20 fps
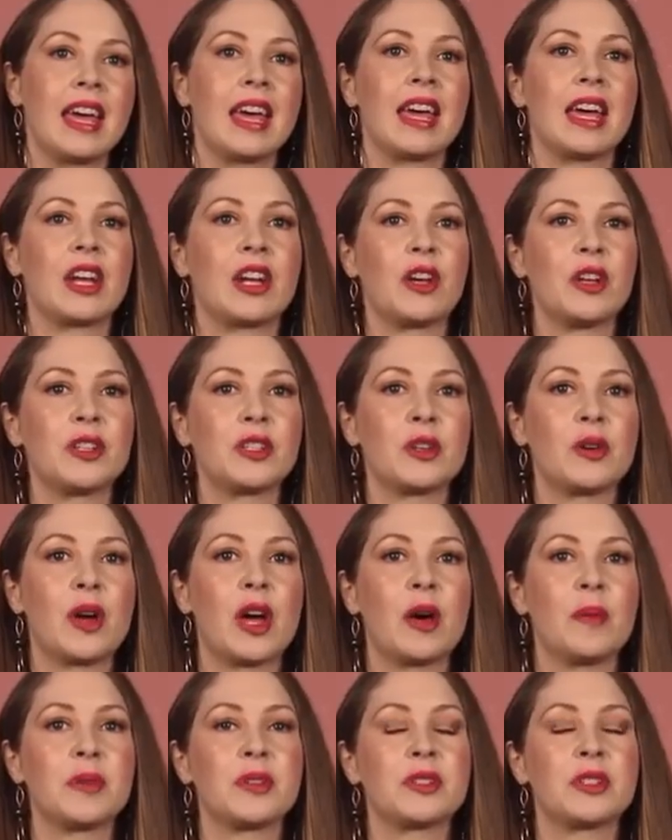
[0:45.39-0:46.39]
It also
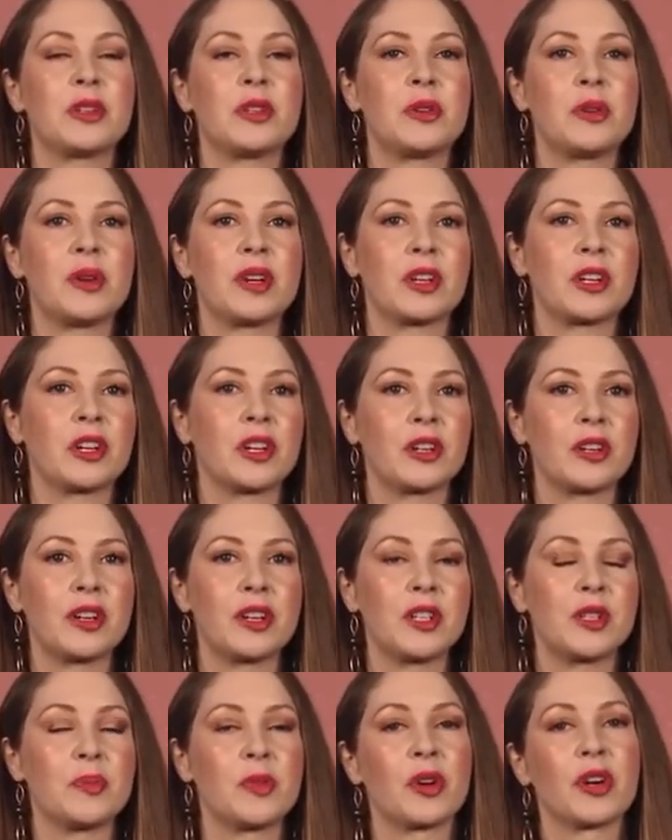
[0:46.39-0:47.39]
helps to
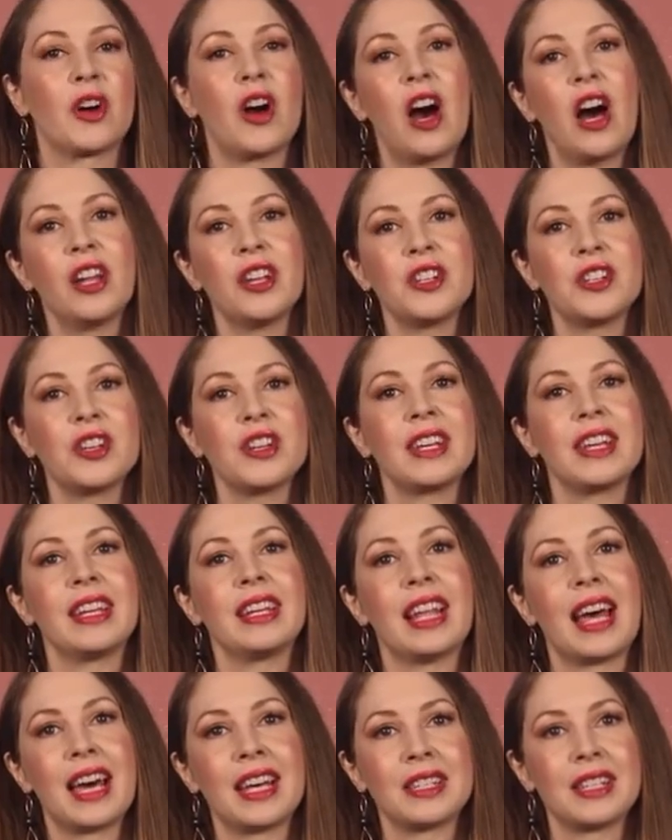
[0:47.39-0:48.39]
encourage more collagen and
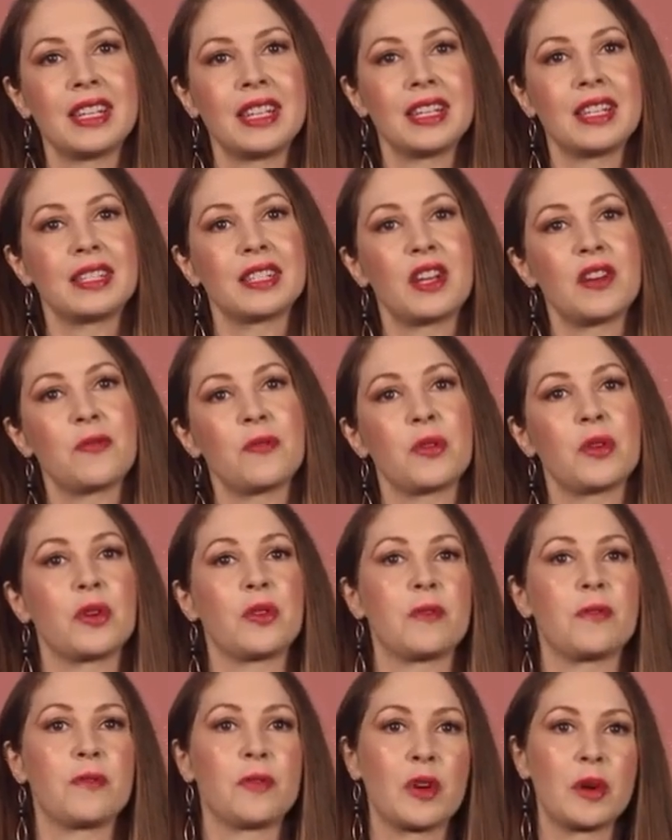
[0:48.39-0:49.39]
elastin in the skin for a
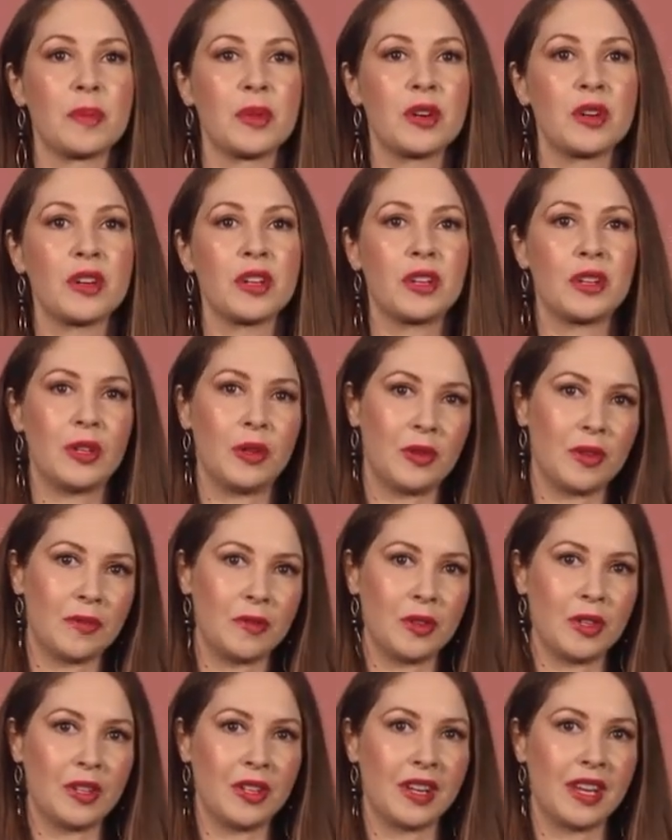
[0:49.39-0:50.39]
firmer,
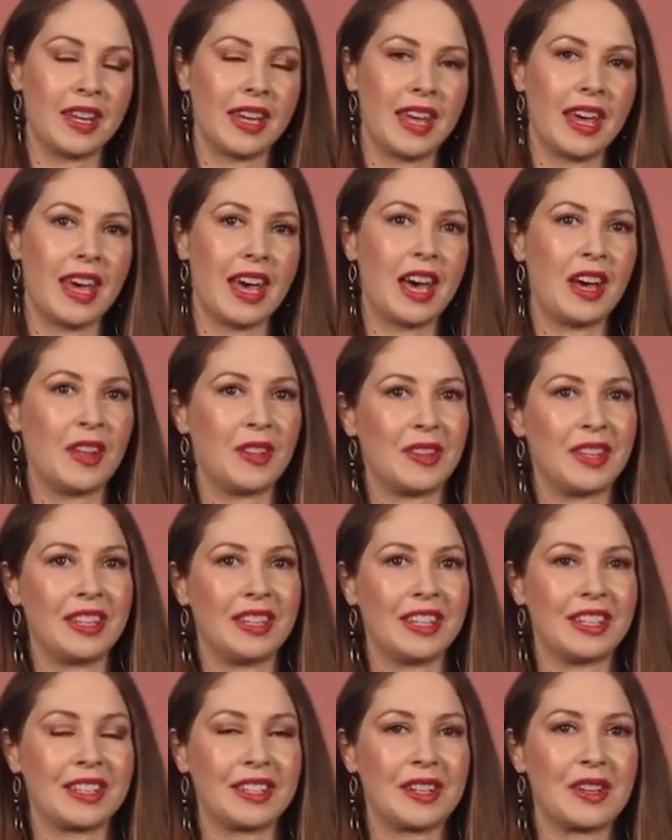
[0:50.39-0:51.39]
youthful, healthy
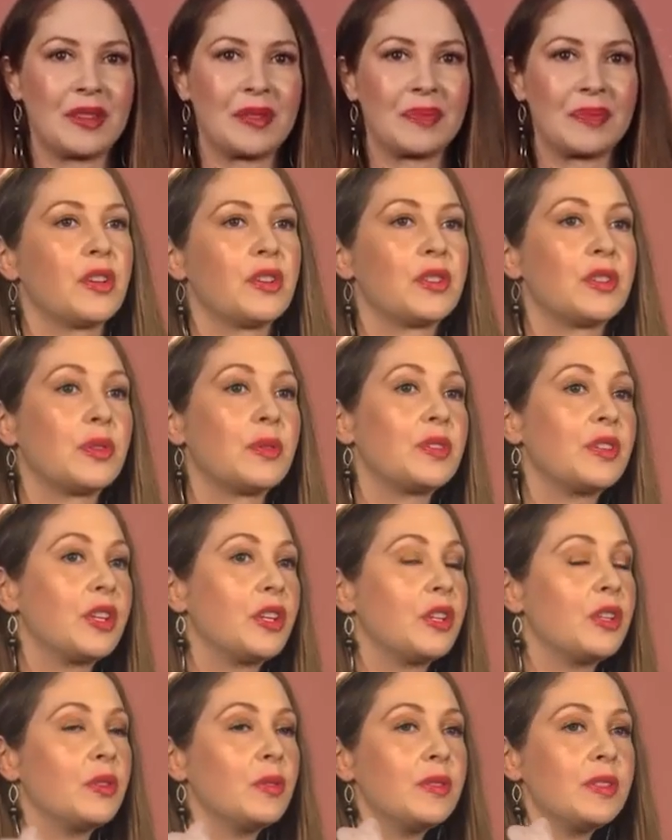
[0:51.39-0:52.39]
look. So to
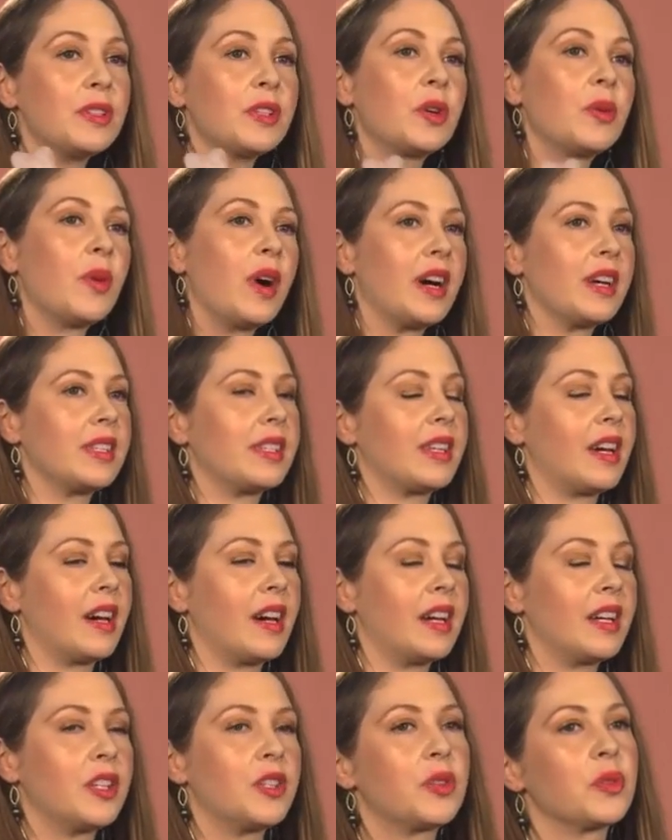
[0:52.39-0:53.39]
use the Gua
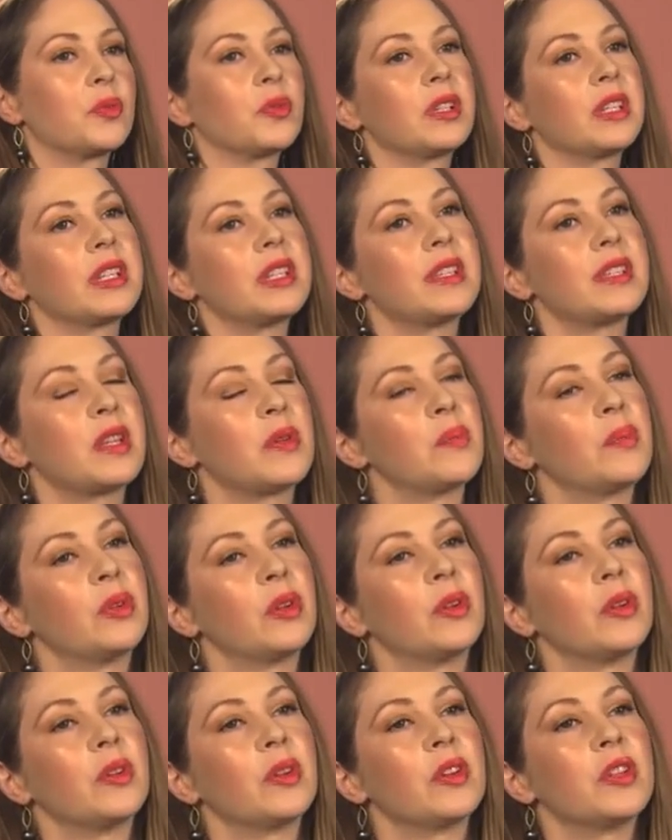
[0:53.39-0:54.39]
Sha, it's really
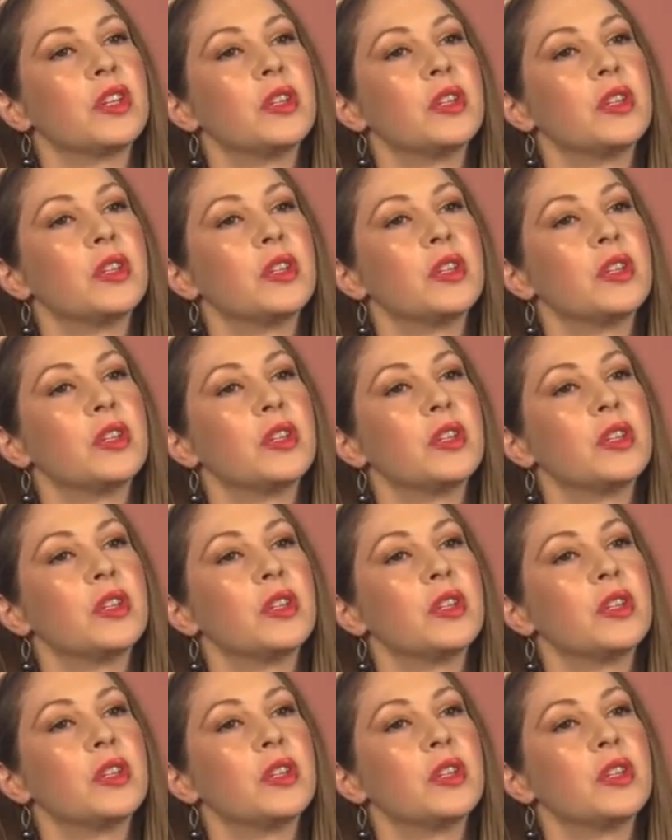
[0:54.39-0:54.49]
simple.